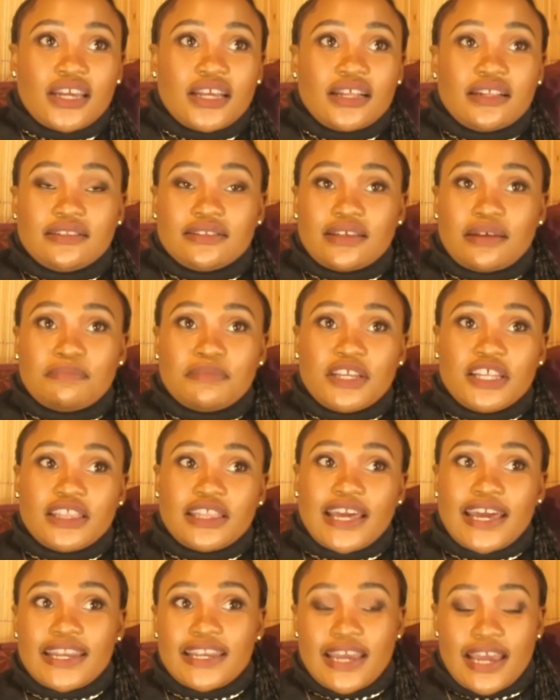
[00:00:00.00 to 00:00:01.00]
It's something
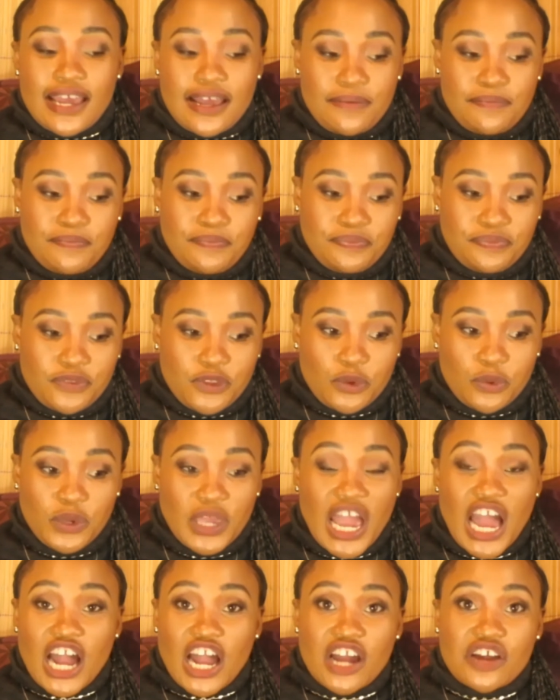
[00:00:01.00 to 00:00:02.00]
that we
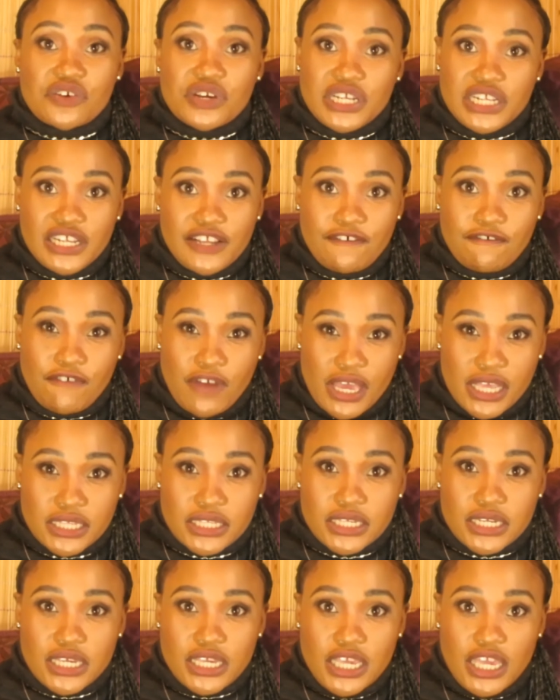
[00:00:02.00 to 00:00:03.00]
are currently
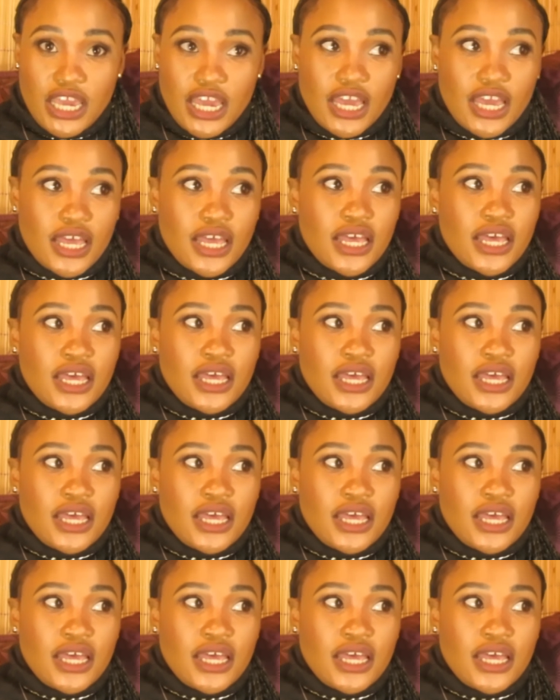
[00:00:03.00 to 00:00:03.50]
facing here.